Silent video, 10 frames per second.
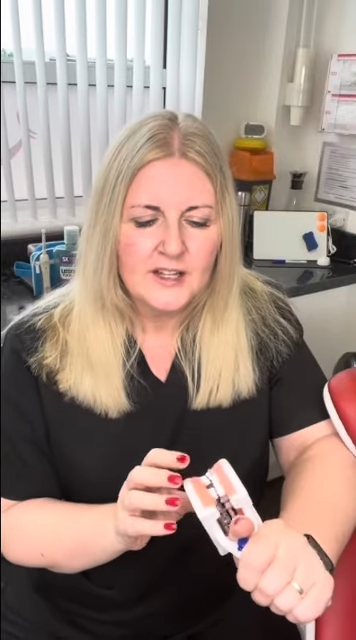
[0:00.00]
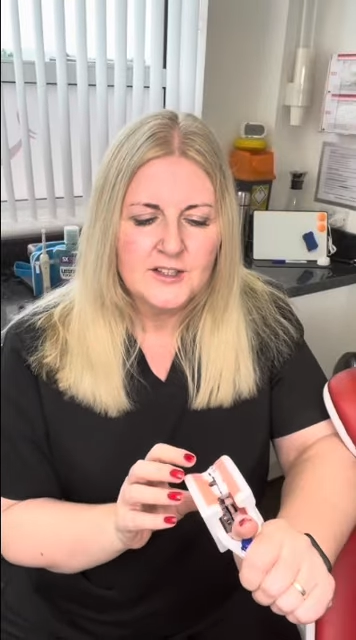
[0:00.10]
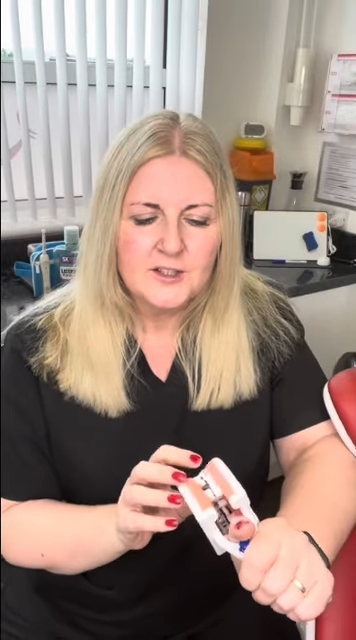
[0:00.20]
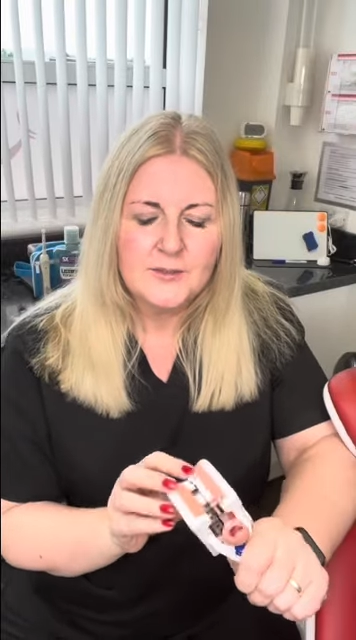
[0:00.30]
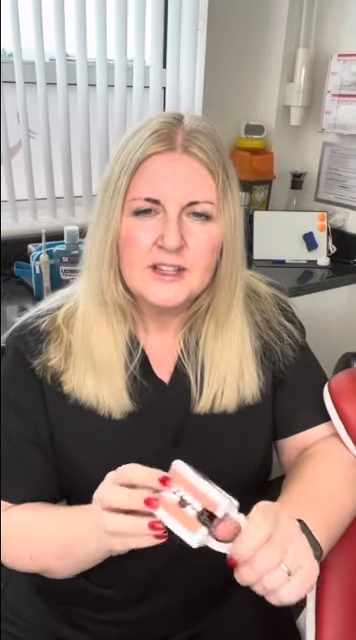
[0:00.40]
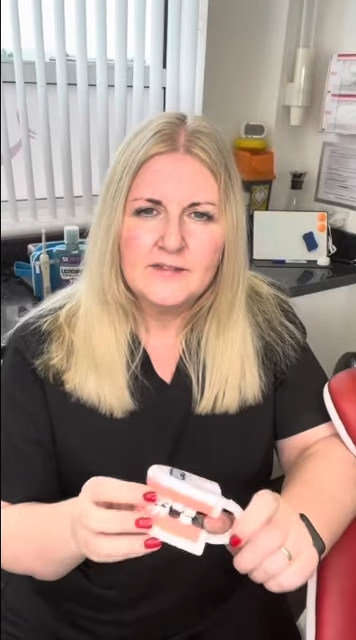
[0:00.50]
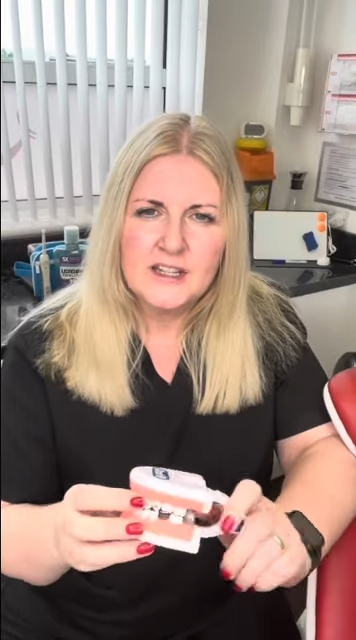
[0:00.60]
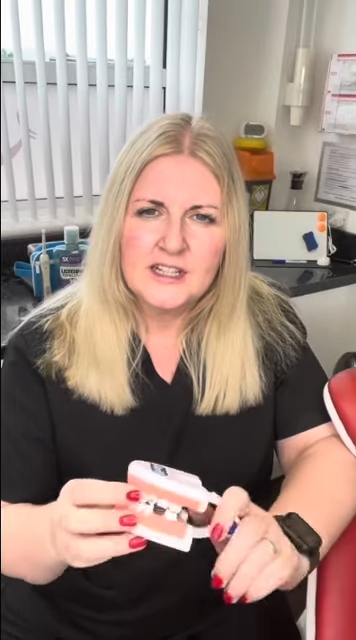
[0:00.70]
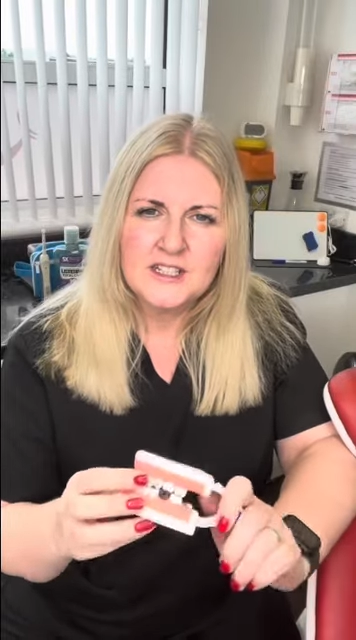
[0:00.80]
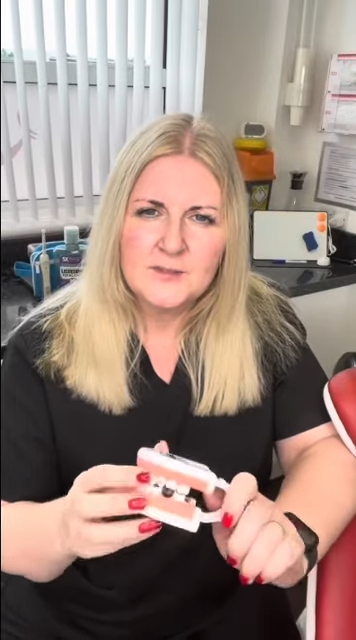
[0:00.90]
So with
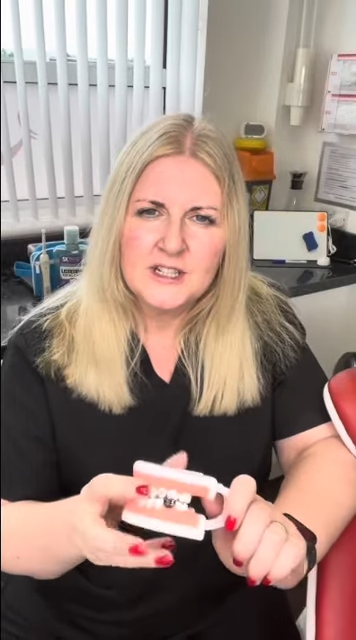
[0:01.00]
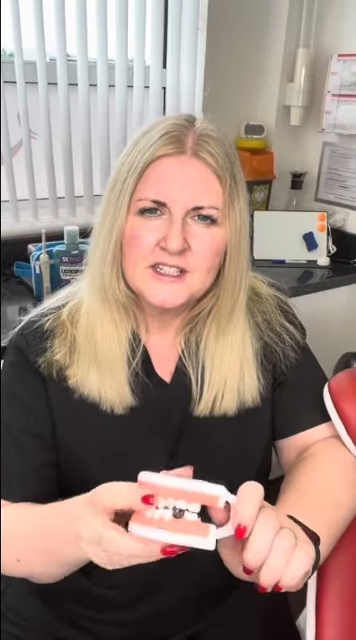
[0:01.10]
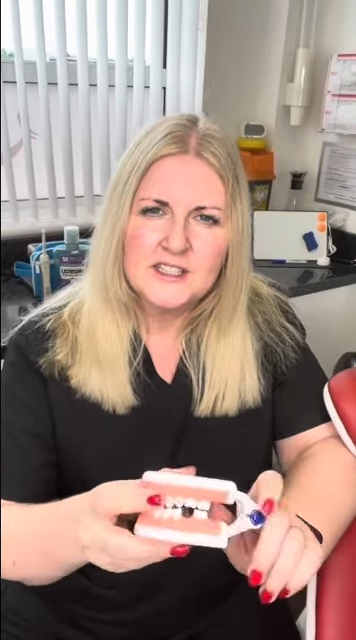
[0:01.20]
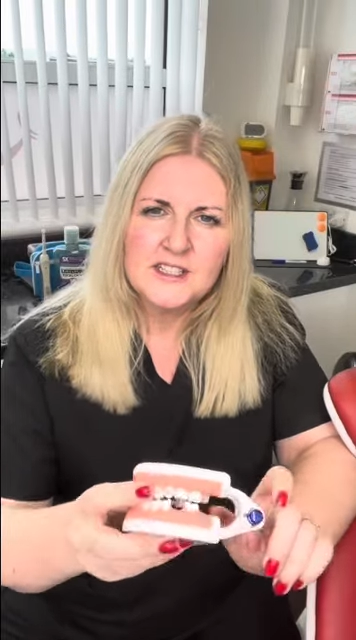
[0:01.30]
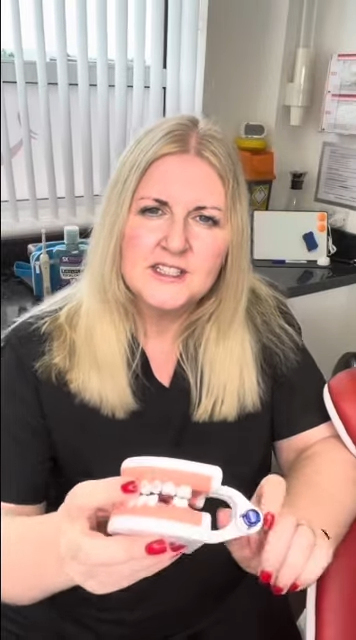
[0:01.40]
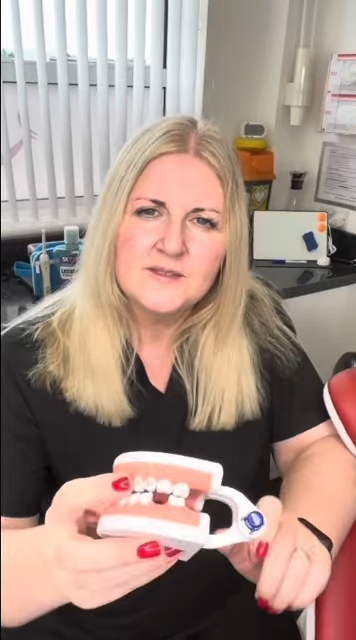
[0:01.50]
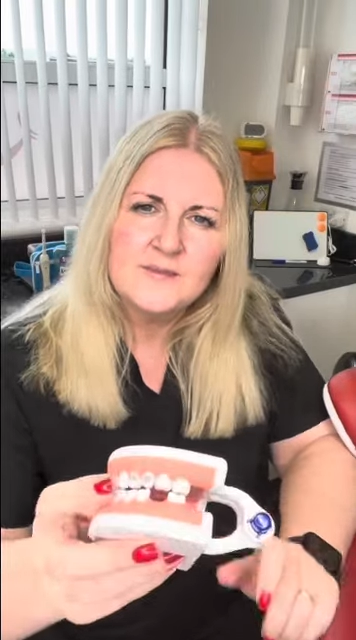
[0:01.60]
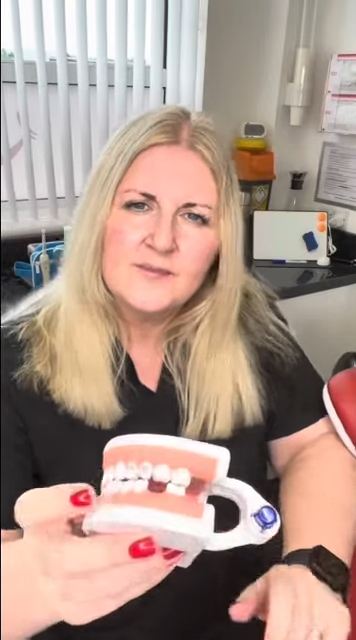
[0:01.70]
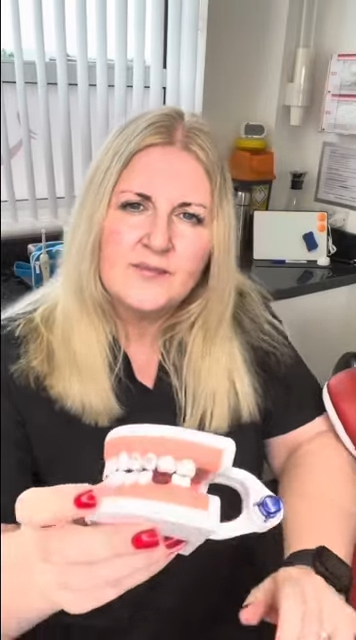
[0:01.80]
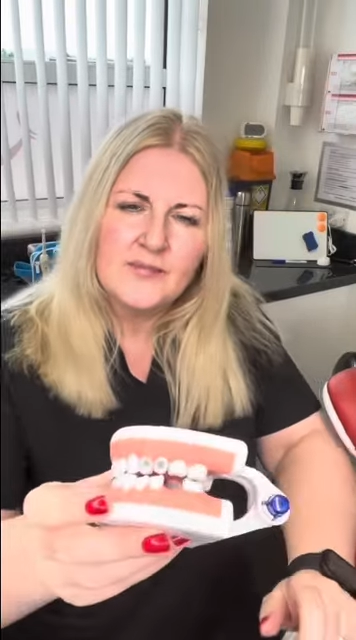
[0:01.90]
fixed braces,
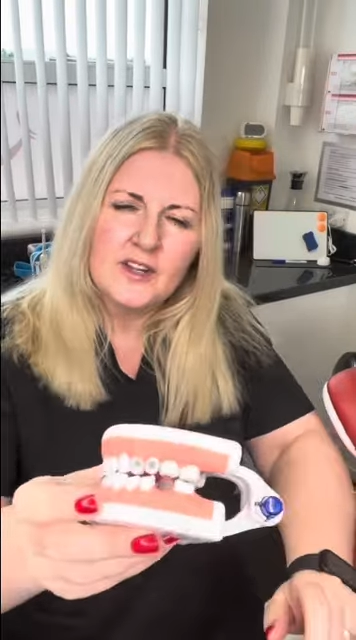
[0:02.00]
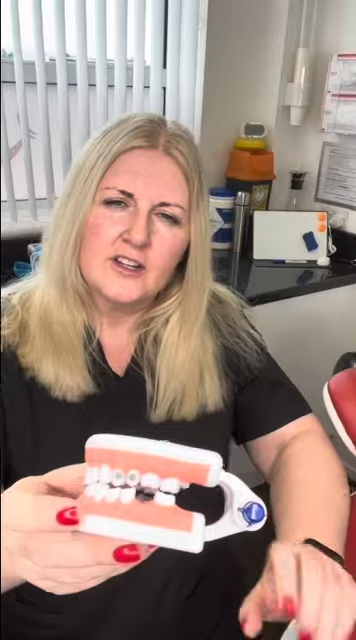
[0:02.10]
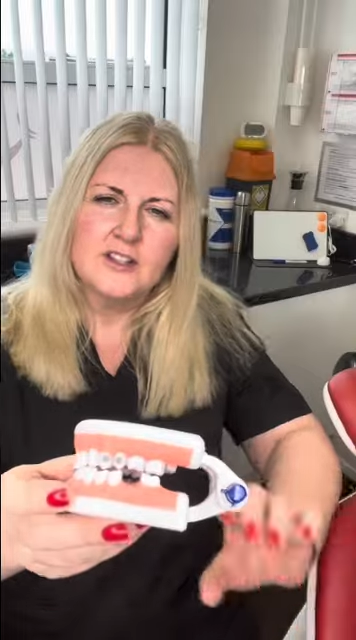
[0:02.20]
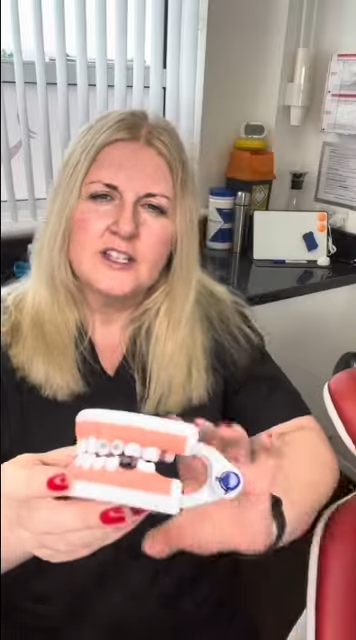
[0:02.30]
you